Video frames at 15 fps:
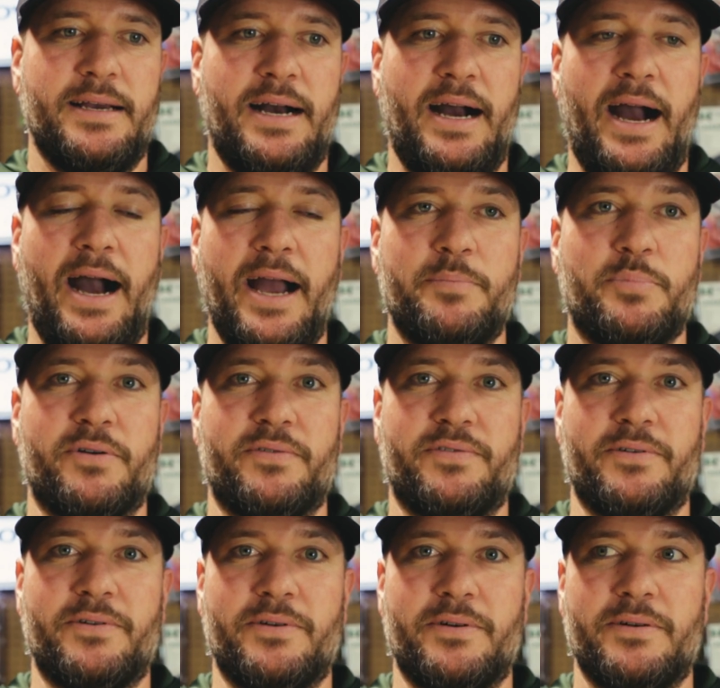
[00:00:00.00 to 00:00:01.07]
I
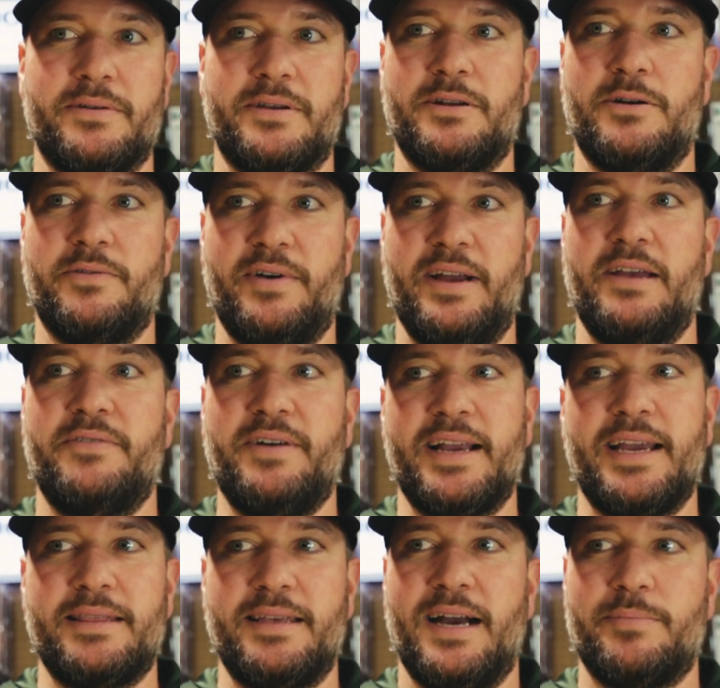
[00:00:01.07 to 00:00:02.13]
prefer, if I
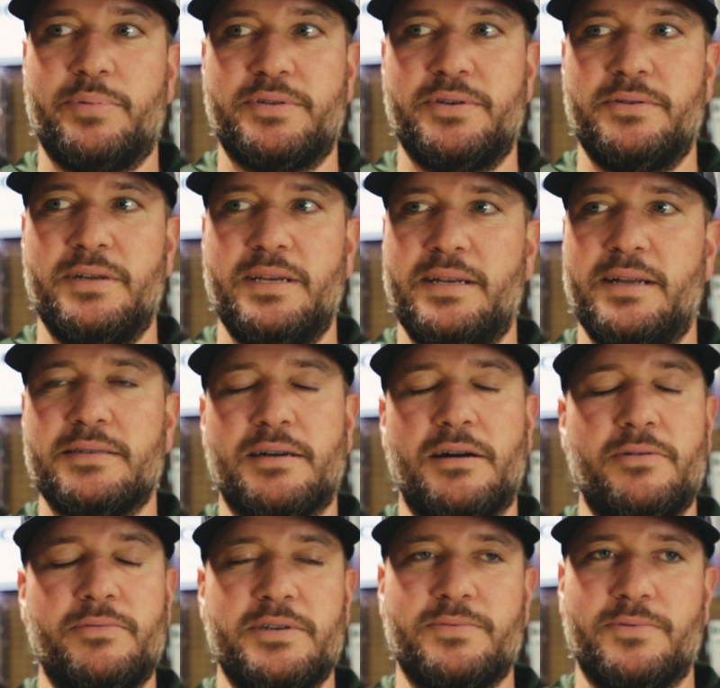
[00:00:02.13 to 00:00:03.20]
get the opportunity, it doesn't
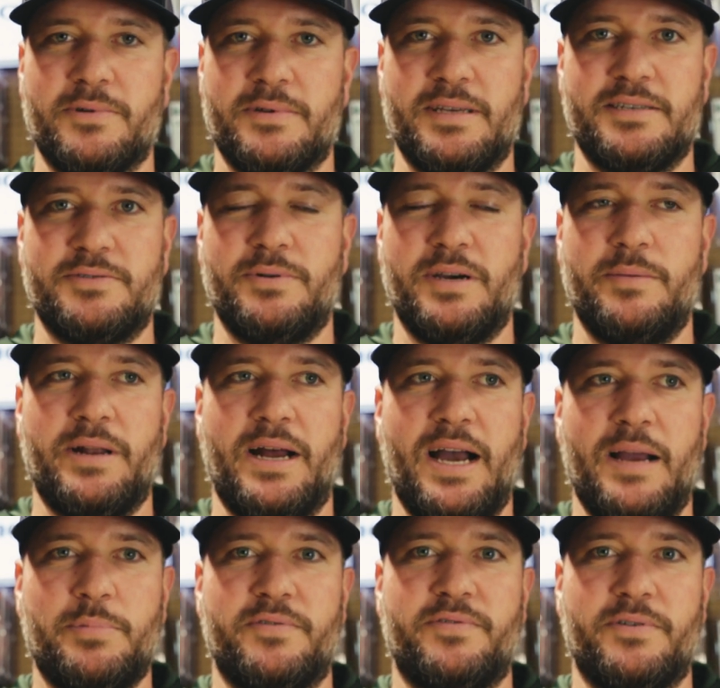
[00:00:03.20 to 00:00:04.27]
always work this way, but
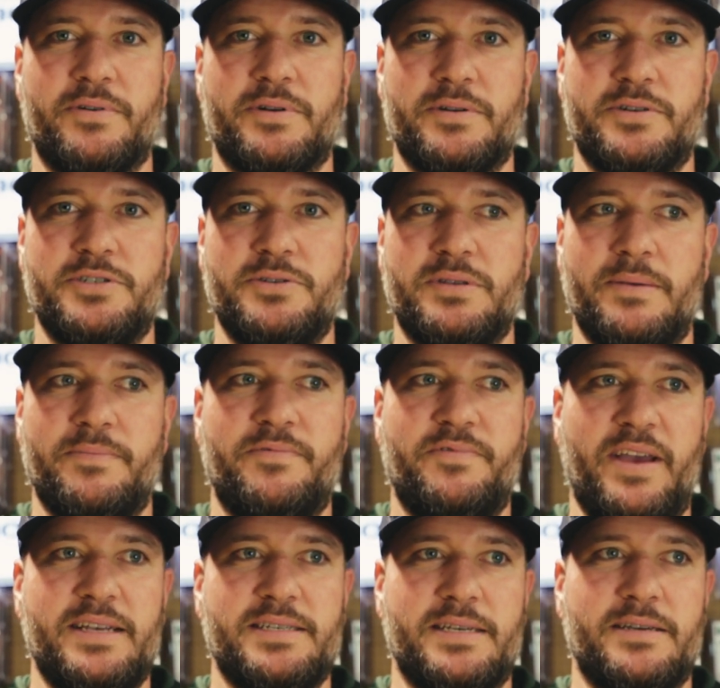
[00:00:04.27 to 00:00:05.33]
I prefer to shoot them
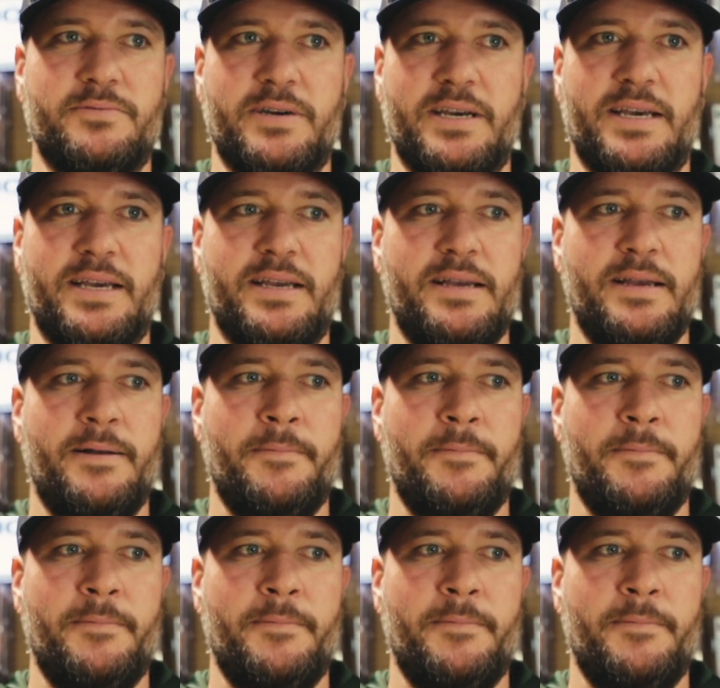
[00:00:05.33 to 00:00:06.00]
facing away.